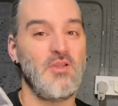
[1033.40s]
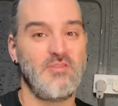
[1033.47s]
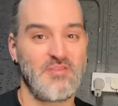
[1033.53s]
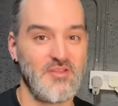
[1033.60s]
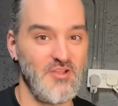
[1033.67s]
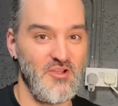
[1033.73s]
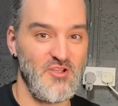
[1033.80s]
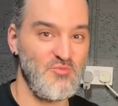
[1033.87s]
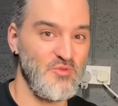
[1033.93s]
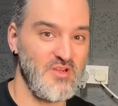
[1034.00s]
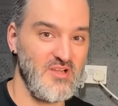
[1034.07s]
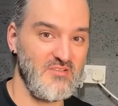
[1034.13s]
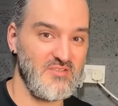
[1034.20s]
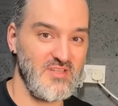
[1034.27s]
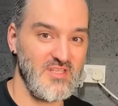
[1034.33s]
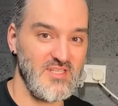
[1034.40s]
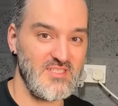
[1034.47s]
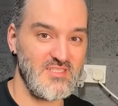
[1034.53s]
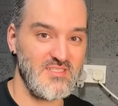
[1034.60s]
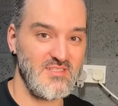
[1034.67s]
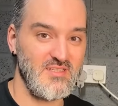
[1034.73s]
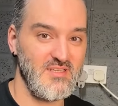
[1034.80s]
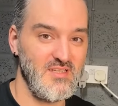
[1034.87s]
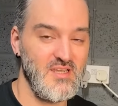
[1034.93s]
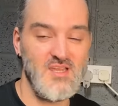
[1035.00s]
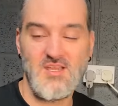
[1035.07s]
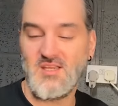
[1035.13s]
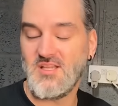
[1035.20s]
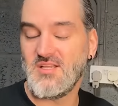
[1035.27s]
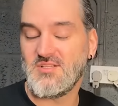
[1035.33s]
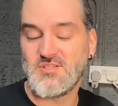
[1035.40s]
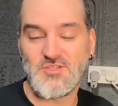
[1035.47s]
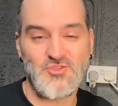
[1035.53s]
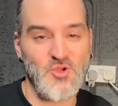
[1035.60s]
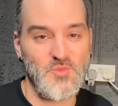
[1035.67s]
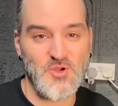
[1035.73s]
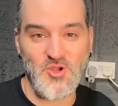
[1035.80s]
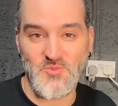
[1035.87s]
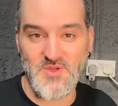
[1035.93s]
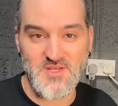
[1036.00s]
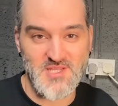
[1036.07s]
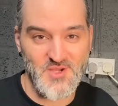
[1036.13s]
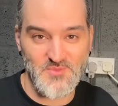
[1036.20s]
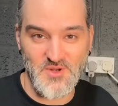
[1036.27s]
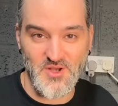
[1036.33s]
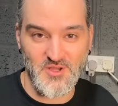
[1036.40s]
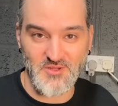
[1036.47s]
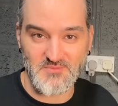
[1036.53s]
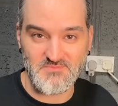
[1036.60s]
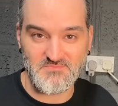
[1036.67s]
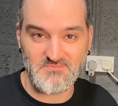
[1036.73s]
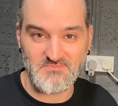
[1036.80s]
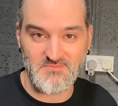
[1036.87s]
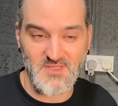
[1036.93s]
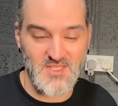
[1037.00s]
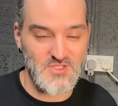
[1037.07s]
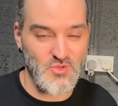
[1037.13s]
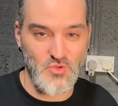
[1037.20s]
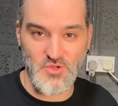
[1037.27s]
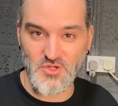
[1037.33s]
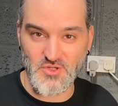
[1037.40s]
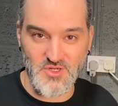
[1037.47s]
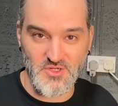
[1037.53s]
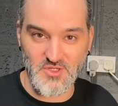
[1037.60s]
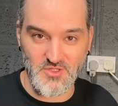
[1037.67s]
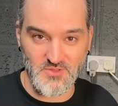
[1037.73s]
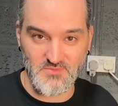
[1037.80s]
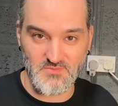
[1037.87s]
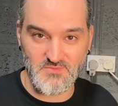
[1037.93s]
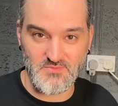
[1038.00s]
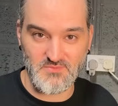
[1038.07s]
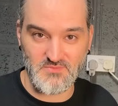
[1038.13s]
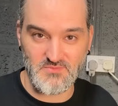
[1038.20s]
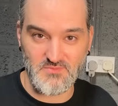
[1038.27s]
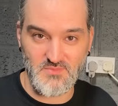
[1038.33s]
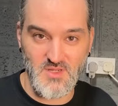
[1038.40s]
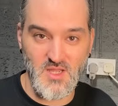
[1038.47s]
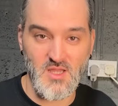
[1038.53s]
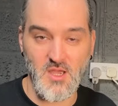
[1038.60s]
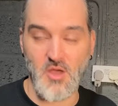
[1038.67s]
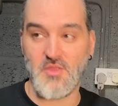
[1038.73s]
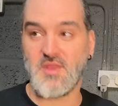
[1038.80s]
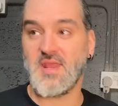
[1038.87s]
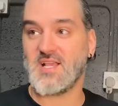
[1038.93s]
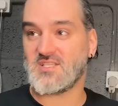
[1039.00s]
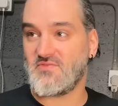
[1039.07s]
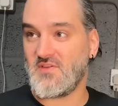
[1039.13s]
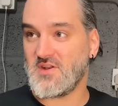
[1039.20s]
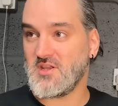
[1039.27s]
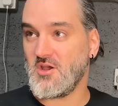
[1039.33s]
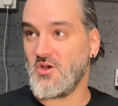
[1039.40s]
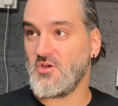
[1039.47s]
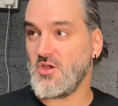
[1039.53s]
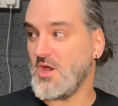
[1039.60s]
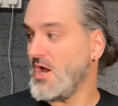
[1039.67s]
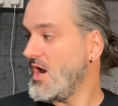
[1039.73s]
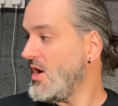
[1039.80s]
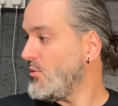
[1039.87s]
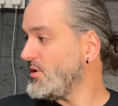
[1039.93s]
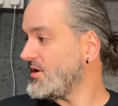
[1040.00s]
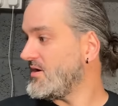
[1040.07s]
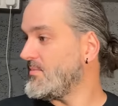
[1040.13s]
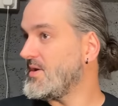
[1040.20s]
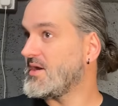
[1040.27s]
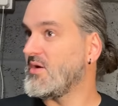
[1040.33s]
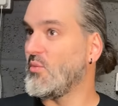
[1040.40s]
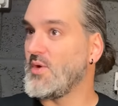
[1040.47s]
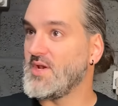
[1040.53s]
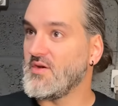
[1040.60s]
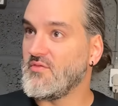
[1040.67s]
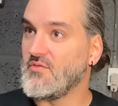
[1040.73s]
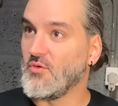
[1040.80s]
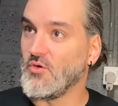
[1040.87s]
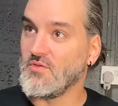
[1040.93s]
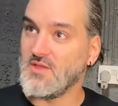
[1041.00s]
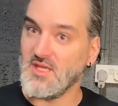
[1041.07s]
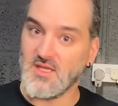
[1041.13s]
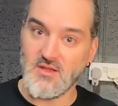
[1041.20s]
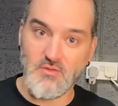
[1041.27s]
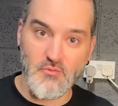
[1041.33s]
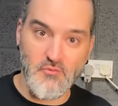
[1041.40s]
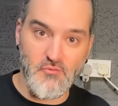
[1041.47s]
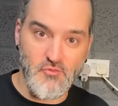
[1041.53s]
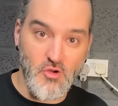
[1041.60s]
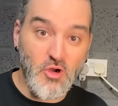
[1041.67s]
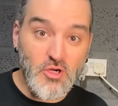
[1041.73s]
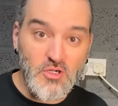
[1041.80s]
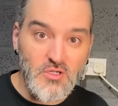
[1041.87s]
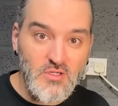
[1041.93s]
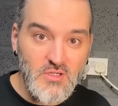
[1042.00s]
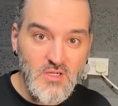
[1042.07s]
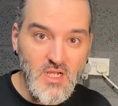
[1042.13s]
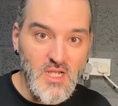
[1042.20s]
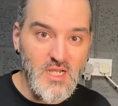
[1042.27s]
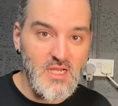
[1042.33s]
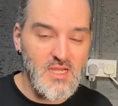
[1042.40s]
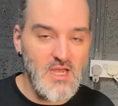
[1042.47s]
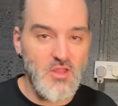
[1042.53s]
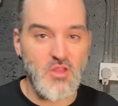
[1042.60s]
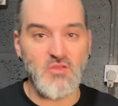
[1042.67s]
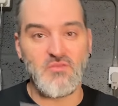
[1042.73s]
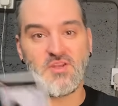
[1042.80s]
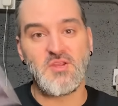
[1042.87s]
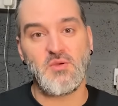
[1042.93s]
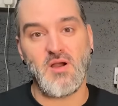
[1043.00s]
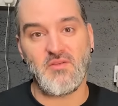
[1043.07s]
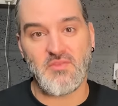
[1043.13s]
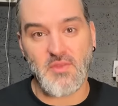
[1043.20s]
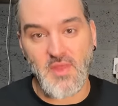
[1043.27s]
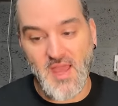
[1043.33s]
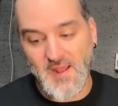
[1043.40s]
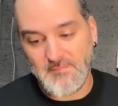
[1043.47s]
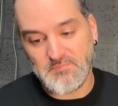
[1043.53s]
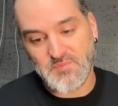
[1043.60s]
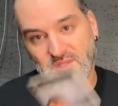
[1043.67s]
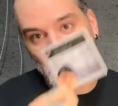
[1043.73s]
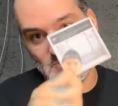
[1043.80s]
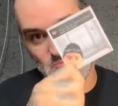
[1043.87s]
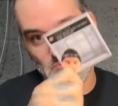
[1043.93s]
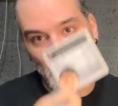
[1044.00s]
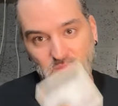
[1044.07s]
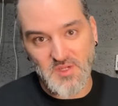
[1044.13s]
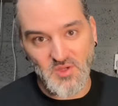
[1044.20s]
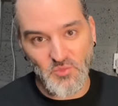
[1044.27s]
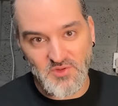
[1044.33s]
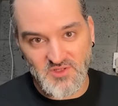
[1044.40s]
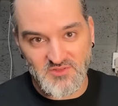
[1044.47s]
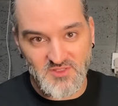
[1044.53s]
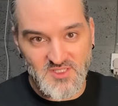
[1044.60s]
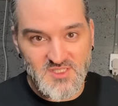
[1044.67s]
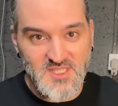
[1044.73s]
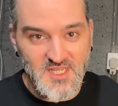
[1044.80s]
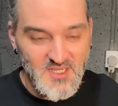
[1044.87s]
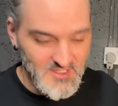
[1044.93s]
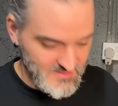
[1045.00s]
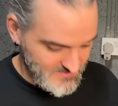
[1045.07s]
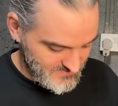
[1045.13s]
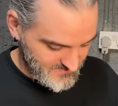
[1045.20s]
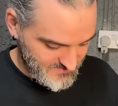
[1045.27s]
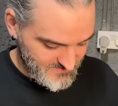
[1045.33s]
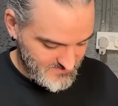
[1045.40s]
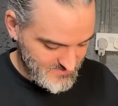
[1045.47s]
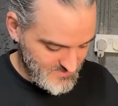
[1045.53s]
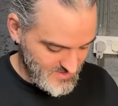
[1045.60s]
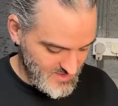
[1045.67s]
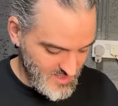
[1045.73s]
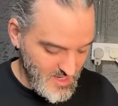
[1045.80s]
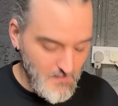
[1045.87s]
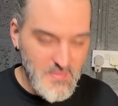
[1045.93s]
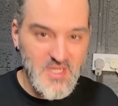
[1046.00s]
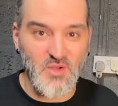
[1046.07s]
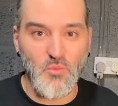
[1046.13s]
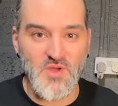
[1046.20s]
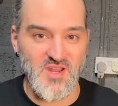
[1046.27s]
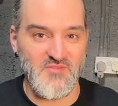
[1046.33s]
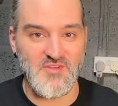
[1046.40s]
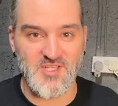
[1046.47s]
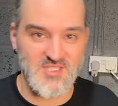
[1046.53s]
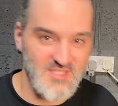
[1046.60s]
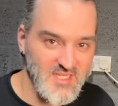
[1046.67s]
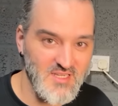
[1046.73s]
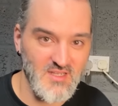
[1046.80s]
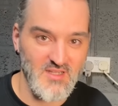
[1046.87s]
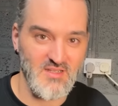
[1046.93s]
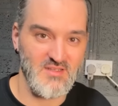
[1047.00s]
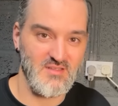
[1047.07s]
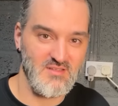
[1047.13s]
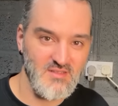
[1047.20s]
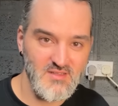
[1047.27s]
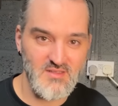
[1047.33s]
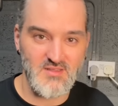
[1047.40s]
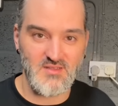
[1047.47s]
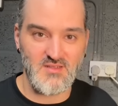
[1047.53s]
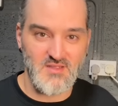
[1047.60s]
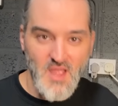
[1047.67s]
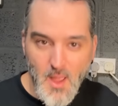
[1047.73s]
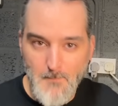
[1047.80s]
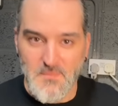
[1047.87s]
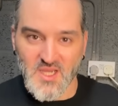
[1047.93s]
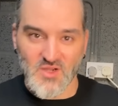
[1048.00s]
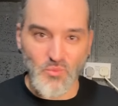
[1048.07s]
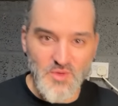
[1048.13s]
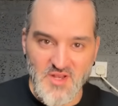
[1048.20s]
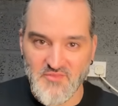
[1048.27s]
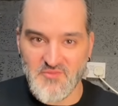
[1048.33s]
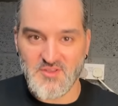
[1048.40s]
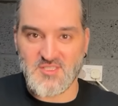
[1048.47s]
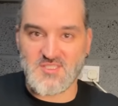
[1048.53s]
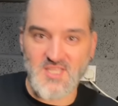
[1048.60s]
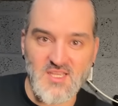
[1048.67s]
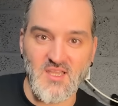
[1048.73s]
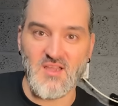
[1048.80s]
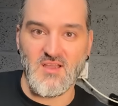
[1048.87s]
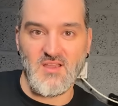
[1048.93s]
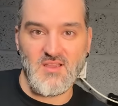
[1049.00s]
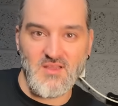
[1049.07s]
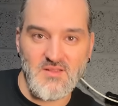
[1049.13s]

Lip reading: even going to own one after this. Just drop a comment down below. That's all you got to do. On the next video, we're going to pick a winner for the frog. And on the video after that, we'll pick a winner for the sticker. Pick a winner for the sticker. Pick a winner for the sticker.